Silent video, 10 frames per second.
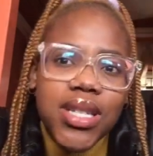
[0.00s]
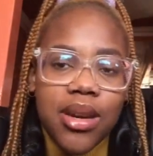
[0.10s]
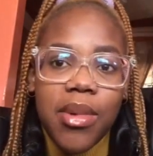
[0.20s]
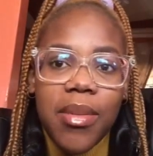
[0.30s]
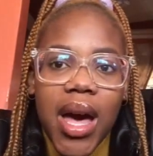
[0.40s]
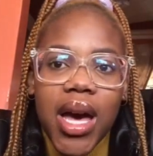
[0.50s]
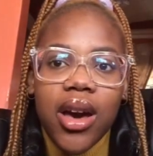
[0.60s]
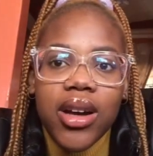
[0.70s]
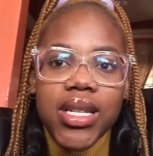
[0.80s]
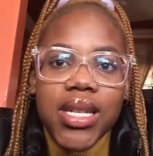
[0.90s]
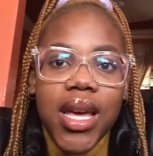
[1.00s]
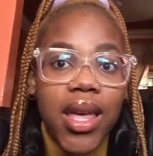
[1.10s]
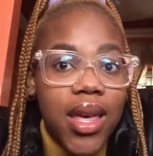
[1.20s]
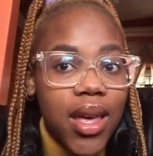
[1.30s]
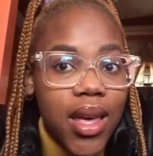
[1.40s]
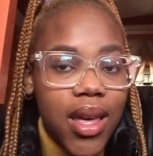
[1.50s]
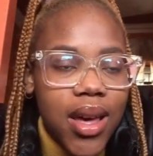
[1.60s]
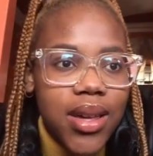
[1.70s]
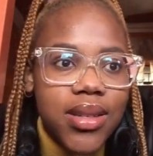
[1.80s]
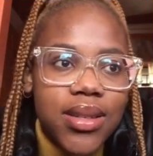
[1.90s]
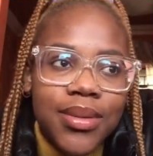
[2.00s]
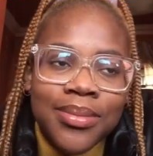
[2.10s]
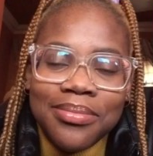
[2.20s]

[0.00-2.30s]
Because I remember hey guys,